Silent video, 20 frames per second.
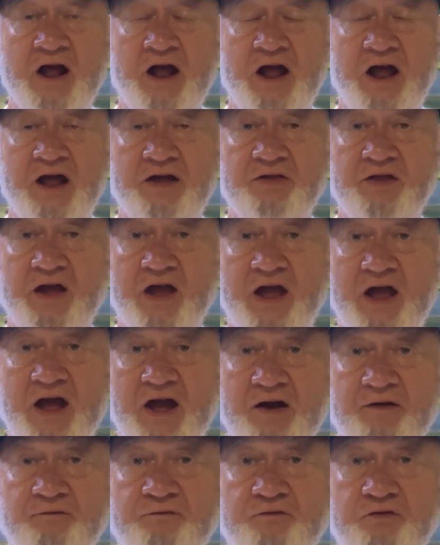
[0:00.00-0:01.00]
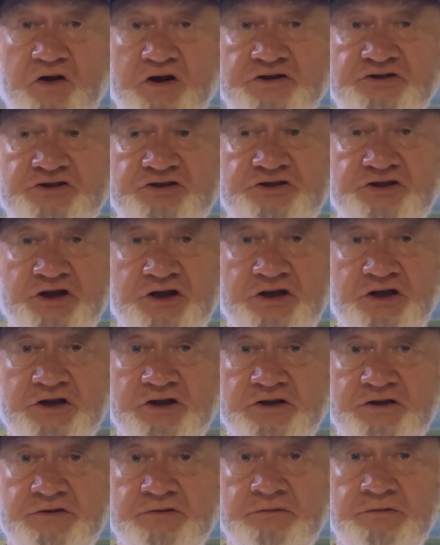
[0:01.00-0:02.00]
and they have fresh
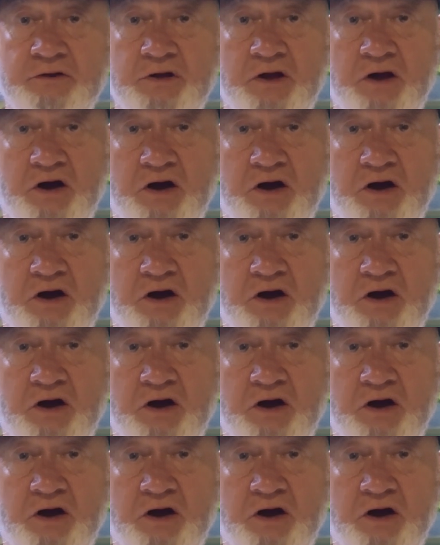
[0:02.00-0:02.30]
chicken,